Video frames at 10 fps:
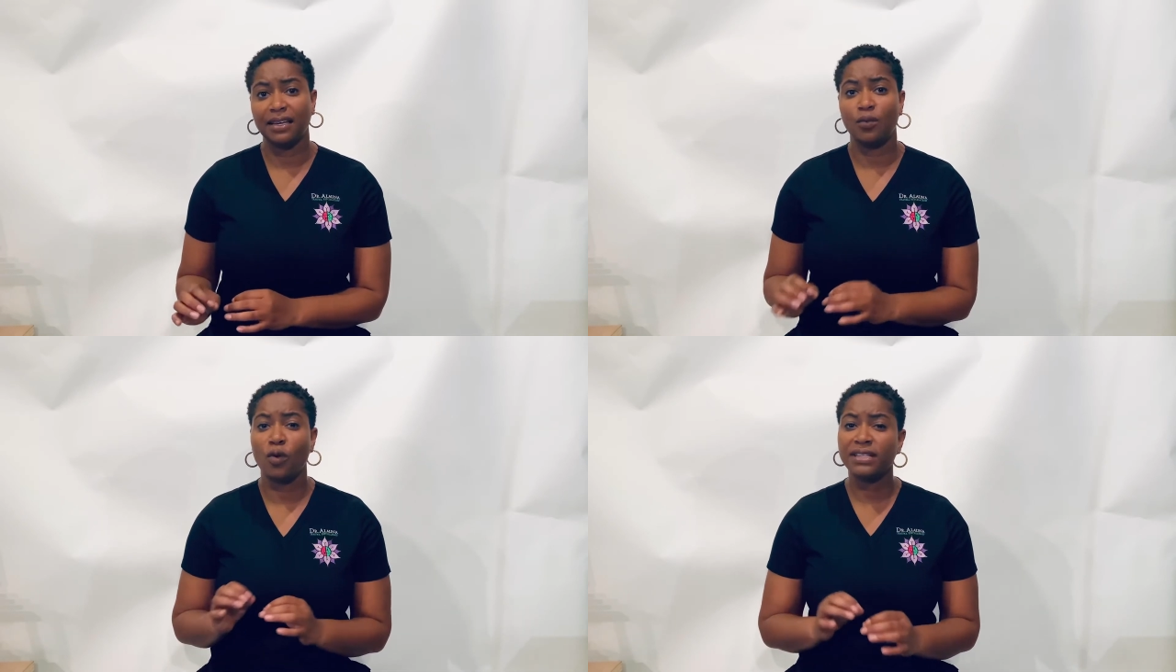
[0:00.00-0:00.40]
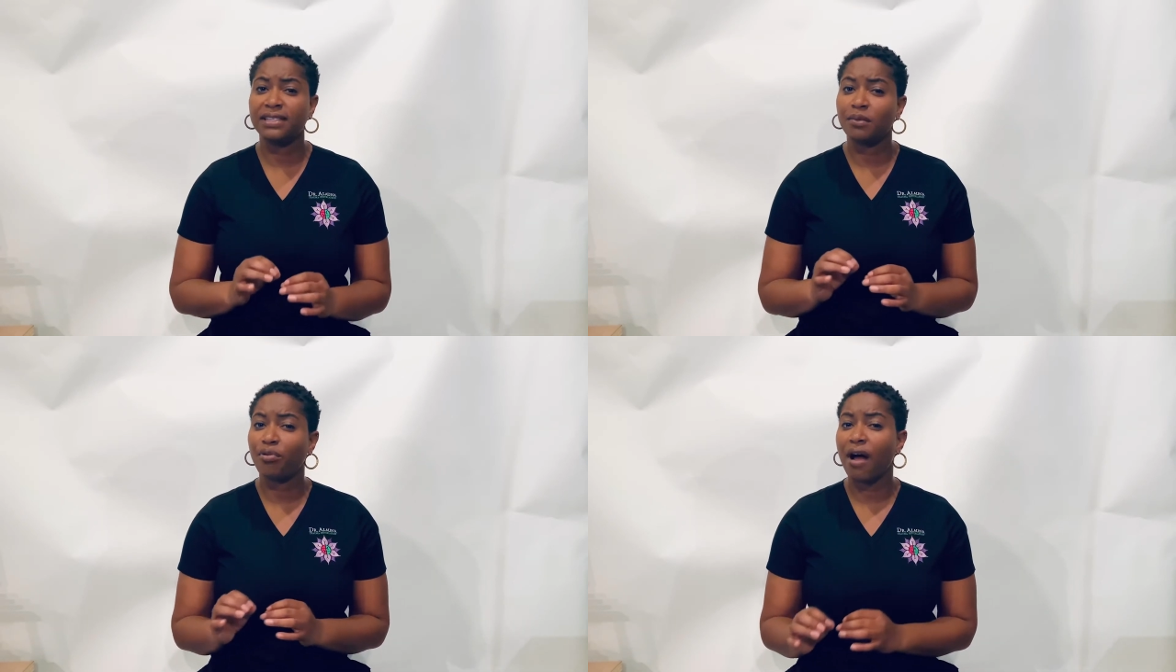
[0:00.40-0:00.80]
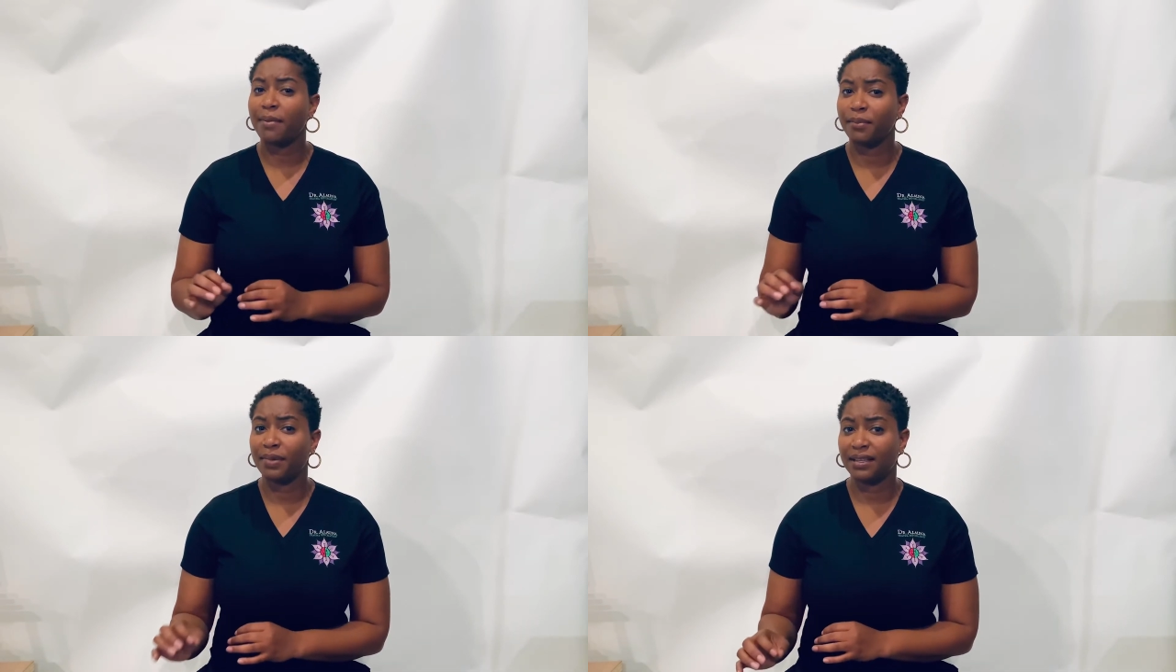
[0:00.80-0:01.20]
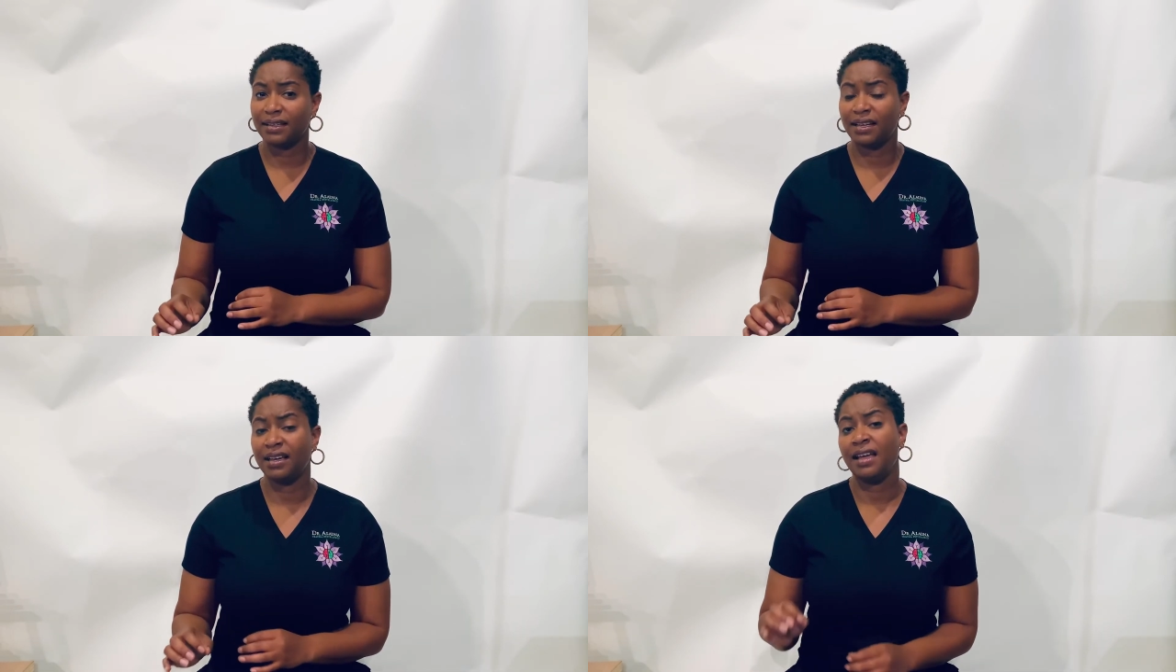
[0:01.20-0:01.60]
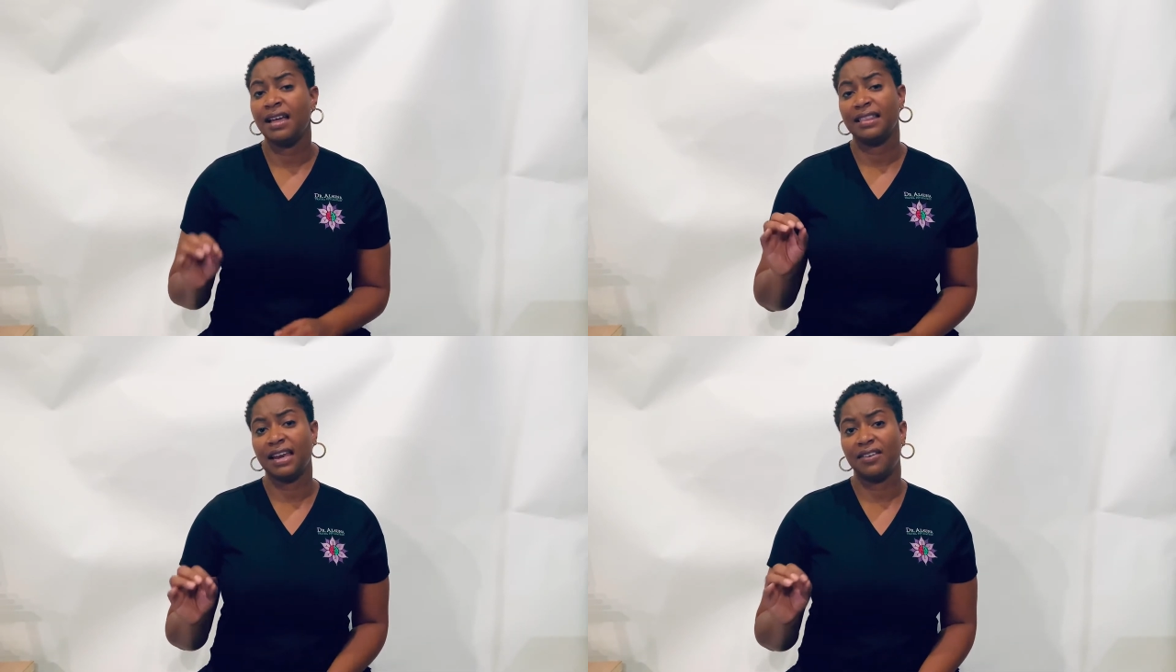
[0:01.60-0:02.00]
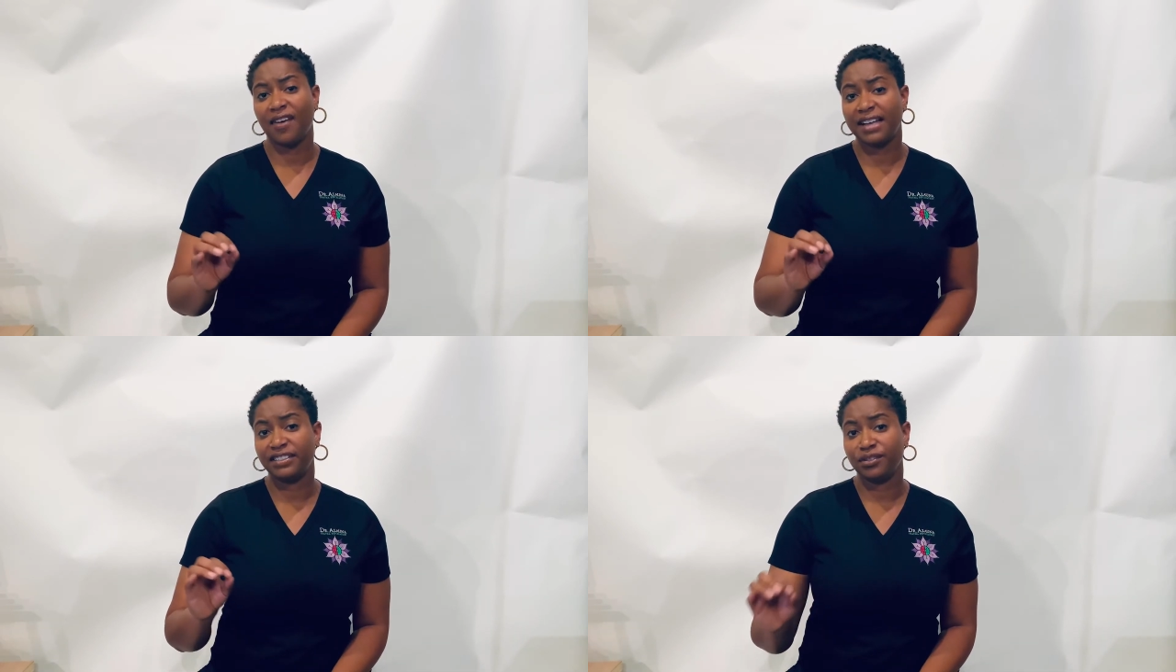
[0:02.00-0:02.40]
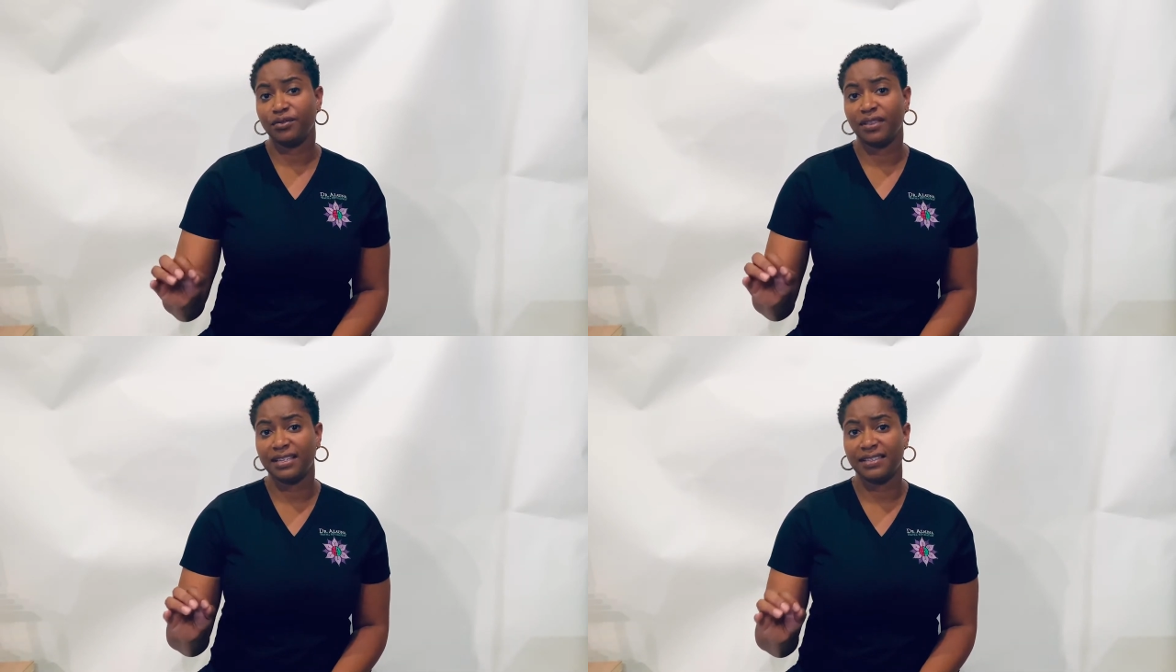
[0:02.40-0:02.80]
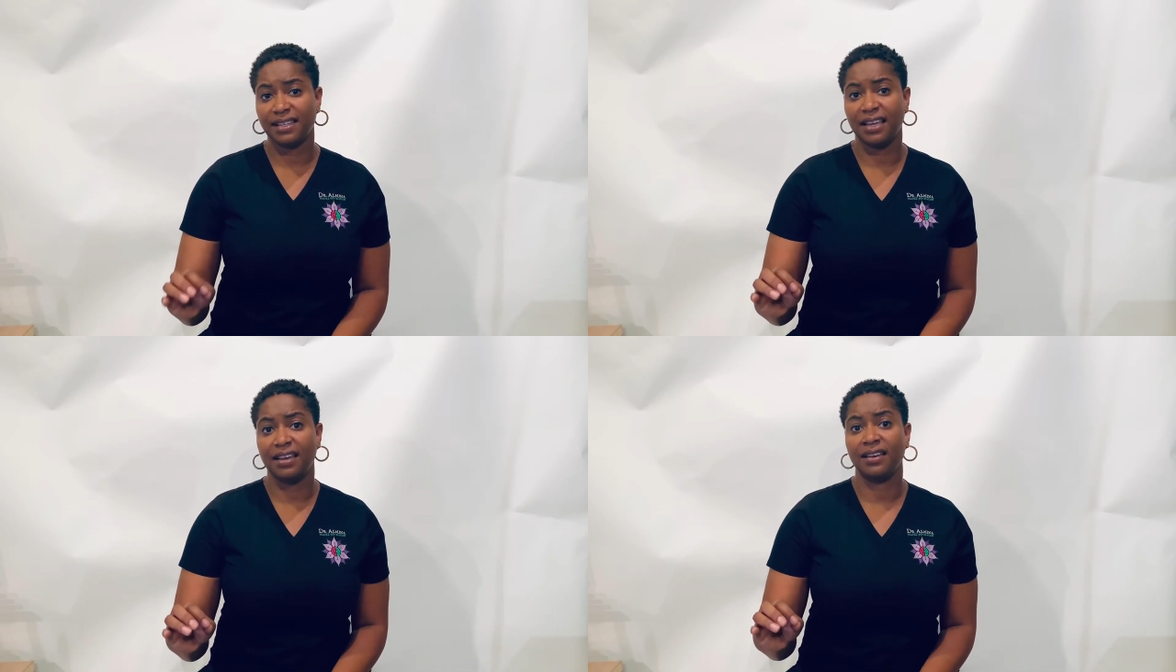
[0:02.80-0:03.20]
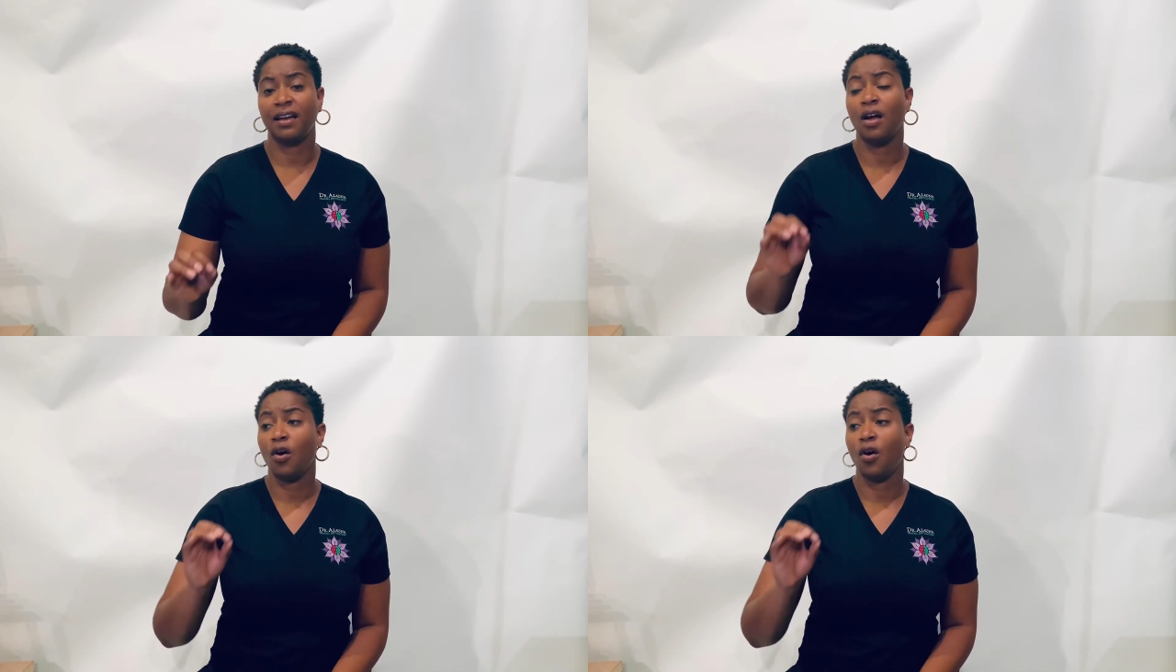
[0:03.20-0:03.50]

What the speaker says: What's the probability that if I do this thing